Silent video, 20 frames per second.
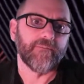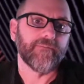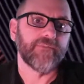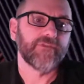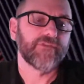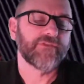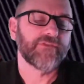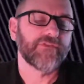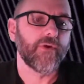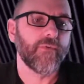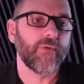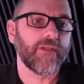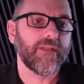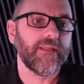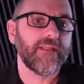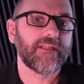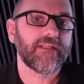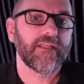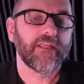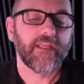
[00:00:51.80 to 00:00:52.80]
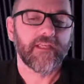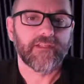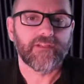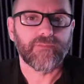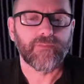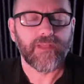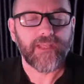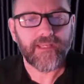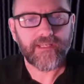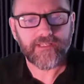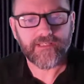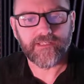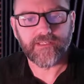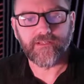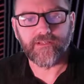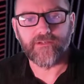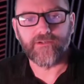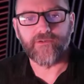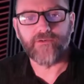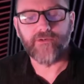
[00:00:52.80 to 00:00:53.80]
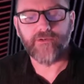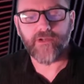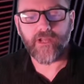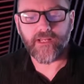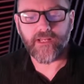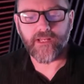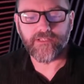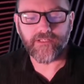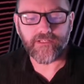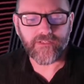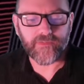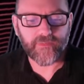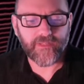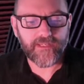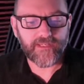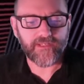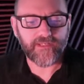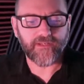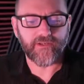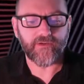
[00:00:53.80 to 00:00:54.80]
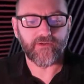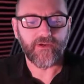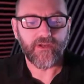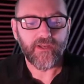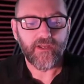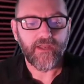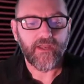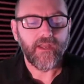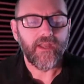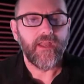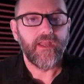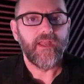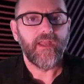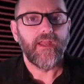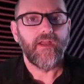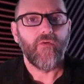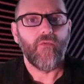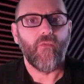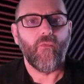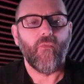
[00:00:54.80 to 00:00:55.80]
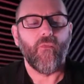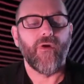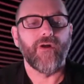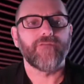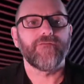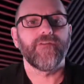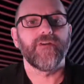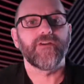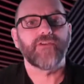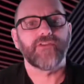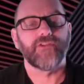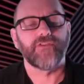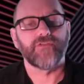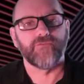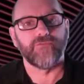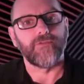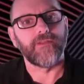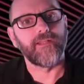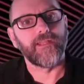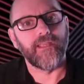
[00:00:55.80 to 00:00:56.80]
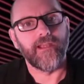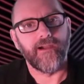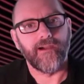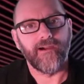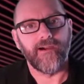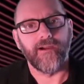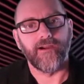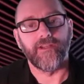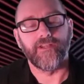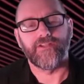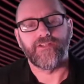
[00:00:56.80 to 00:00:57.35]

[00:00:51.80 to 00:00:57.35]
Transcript: So we need to explain to you, I need to explain to you what functions really are in